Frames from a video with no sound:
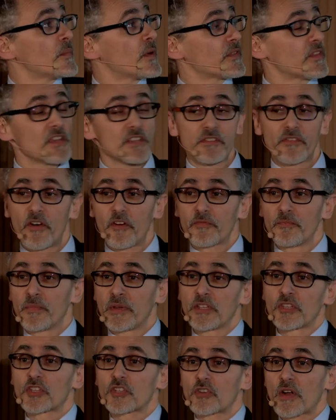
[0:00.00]
But these have often
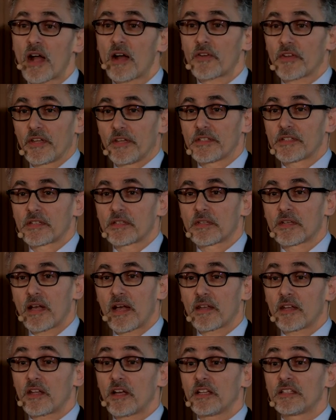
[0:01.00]
been shrouded,
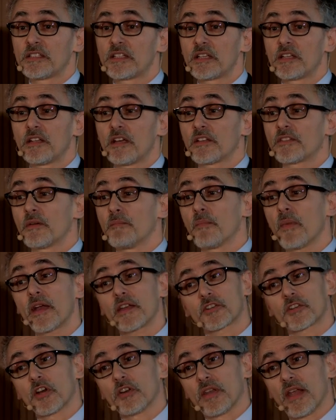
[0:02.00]
and indeed at the
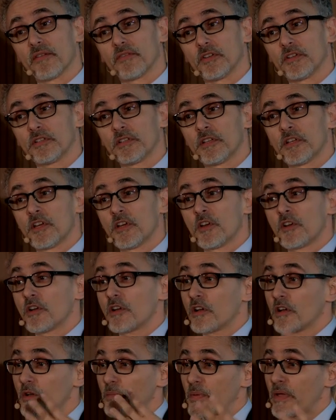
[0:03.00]
micro level,
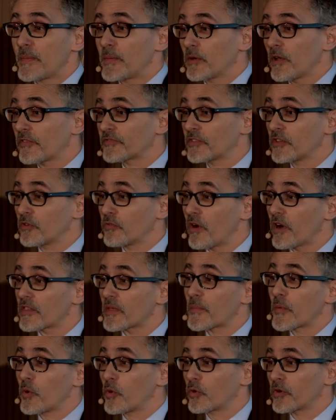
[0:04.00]
people often are
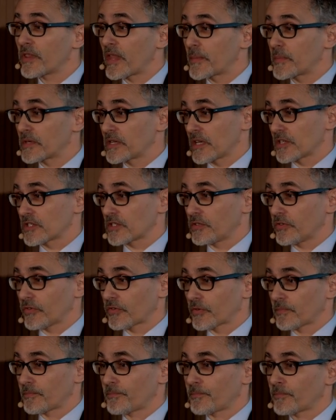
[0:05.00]
rather poor in their
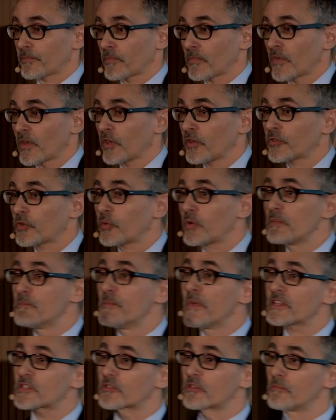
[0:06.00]
predictions. So we
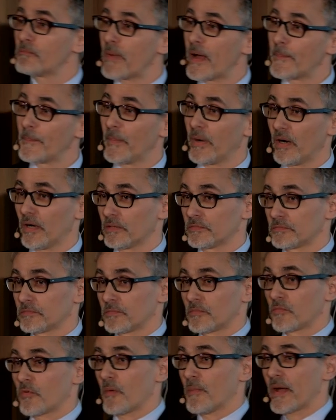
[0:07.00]
misremember
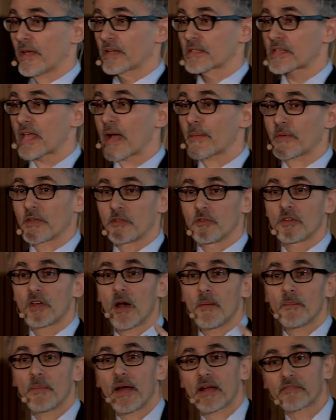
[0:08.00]
what made us happy. You
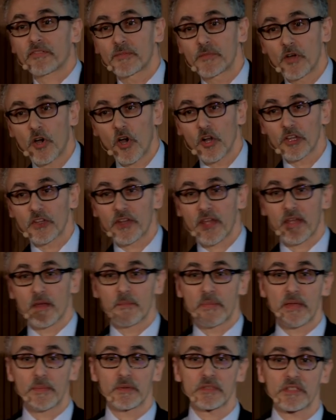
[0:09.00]
come back from your holiday
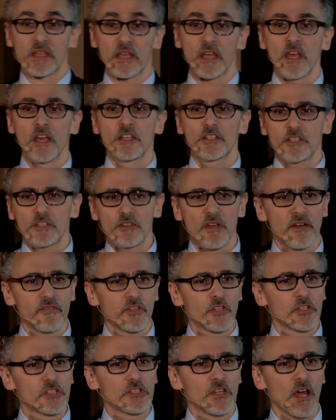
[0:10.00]
and people say, did you have
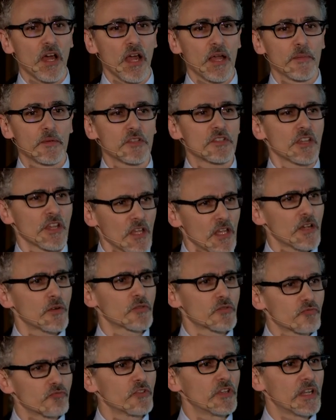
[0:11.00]
a good time? And you say, it
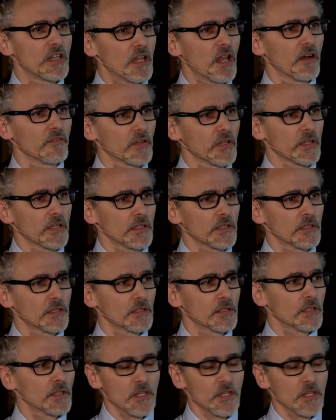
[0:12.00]
was really lovely.